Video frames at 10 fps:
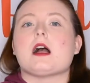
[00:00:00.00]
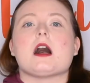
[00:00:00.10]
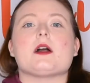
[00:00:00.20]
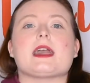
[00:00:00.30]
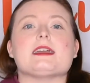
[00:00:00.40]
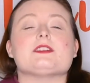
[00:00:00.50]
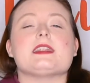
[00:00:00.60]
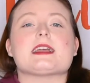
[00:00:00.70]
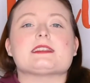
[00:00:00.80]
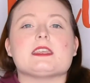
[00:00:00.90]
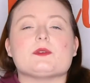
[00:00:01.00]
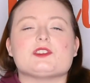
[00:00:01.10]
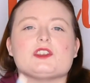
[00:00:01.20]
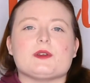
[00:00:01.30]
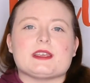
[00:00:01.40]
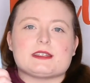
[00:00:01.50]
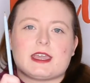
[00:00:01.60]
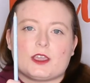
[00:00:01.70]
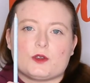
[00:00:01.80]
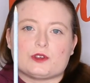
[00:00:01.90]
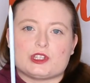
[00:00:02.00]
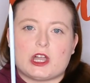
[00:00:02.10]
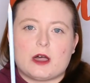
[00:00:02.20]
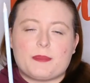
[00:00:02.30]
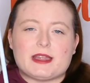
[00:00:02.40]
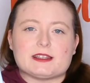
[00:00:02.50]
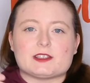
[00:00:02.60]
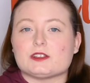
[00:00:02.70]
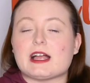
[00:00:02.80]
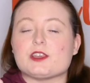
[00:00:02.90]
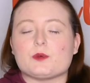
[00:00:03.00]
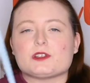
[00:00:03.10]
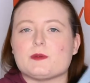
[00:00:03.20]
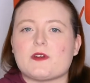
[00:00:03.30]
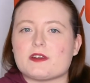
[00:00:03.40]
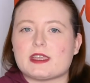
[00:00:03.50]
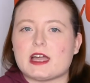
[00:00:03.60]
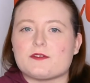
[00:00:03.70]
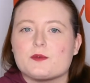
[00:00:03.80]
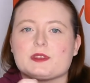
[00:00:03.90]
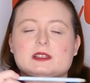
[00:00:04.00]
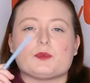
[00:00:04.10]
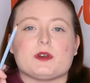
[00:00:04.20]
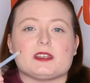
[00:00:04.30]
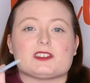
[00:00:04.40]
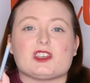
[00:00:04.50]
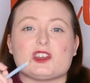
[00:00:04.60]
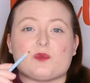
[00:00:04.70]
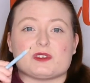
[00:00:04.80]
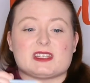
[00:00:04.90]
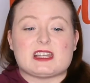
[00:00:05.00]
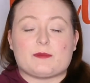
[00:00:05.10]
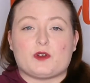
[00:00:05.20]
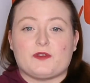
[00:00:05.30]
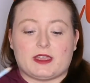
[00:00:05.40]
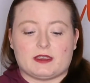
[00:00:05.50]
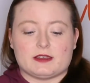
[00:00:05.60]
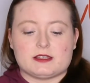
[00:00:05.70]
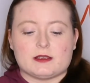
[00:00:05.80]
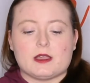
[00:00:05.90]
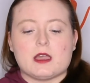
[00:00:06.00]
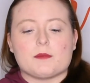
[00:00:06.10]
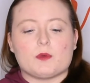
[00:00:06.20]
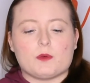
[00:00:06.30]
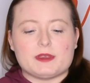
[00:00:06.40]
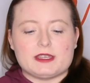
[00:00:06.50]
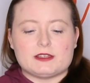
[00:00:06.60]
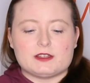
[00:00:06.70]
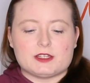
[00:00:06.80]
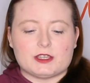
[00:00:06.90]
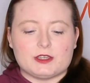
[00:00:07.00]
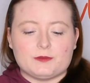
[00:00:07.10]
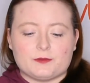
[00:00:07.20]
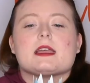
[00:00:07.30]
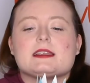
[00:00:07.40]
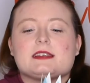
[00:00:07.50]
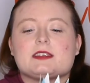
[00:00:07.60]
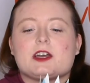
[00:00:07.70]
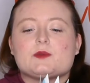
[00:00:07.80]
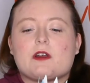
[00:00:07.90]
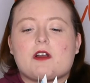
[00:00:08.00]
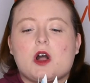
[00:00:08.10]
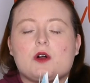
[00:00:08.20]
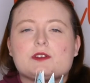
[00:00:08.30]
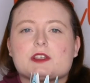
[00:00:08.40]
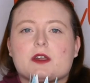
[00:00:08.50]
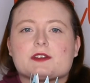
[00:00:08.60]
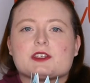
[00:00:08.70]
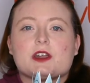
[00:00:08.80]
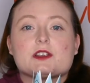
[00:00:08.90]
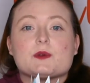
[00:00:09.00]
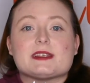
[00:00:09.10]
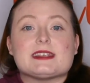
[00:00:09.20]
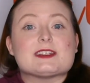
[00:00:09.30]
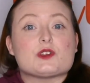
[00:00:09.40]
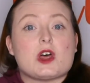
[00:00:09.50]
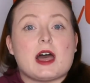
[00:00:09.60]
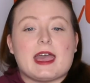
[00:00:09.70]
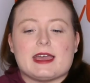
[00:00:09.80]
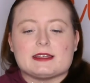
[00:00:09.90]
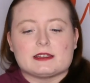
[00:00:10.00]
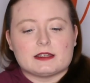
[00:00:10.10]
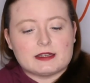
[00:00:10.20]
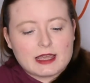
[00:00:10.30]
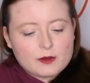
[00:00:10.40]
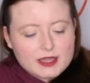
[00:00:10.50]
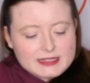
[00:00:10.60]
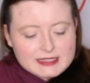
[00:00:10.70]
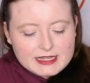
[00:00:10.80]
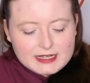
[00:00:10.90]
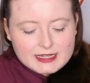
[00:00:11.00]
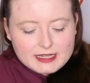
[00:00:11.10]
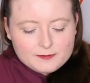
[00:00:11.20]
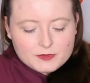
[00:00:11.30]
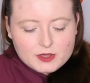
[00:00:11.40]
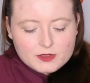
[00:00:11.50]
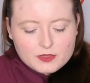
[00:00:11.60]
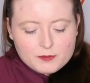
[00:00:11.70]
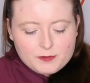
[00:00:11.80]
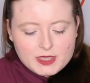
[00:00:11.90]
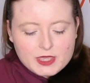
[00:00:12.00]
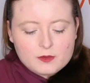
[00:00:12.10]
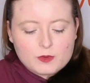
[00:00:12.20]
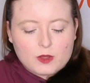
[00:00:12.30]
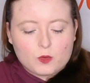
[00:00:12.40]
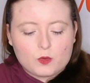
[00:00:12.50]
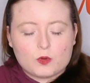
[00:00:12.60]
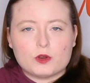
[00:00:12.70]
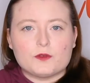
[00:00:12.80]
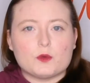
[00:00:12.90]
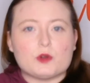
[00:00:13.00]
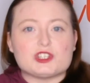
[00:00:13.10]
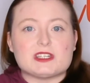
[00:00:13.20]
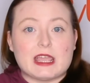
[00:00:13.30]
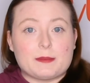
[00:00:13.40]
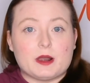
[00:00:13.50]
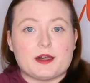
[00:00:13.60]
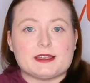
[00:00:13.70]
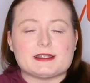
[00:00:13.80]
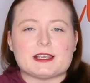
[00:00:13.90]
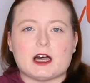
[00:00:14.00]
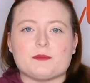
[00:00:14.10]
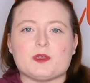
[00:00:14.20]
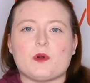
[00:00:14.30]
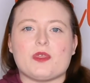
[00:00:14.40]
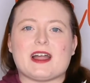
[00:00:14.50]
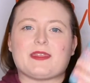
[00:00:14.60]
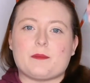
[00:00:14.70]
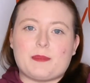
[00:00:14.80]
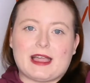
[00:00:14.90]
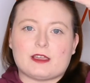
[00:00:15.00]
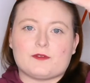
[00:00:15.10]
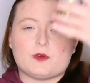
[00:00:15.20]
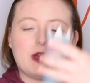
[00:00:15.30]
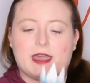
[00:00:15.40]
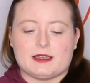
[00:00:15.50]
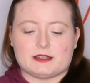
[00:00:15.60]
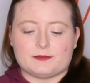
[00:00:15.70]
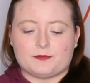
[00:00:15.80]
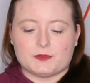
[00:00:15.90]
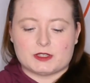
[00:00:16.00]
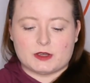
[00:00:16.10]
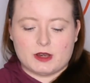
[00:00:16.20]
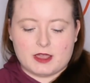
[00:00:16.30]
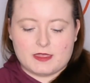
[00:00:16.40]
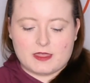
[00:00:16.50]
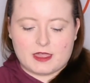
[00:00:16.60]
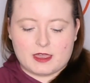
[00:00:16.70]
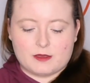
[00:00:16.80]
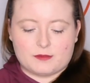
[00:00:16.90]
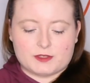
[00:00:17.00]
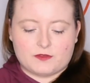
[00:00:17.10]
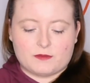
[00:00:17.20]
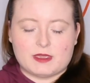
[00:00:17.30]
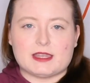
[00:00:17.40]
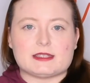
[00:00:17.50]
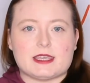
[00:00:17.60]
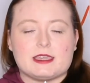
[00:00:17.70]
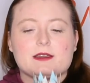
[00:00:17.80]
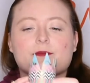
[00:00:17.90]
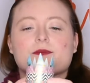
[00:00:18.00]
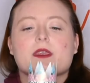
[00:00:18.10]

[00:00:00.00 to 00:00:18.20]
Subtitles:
Okay, so the next thing you want to do is take your sharp pencil, and you want to be very careful with this point so you don't want to stab your fingers. But what we need to do is decide where our holes are going to go so it sits on our head. Now ideally, the bit where all of your washi tape lines up, you want that at the back of your head. So line that up, so for me it's here.